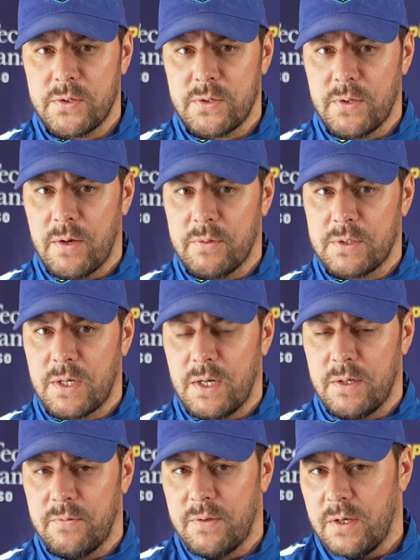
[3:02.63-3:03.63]
So that was
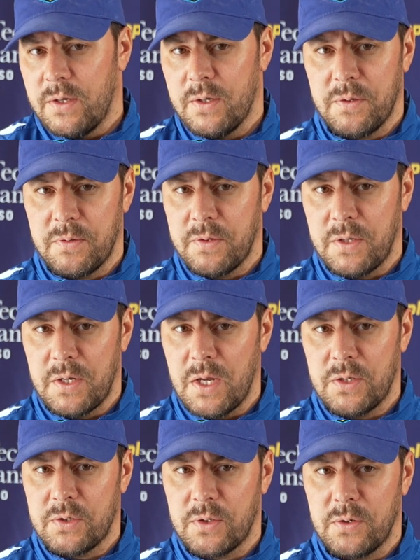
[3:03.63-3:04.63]
kind of the
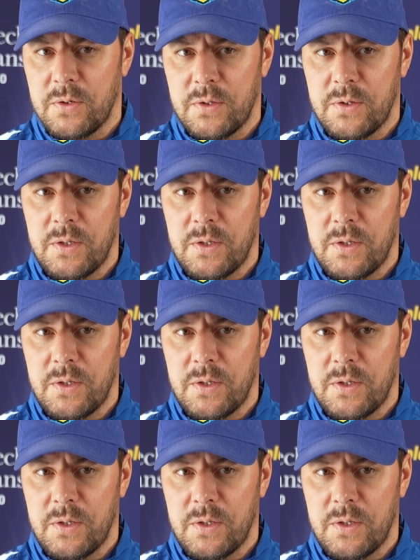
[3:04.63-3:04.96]
nature and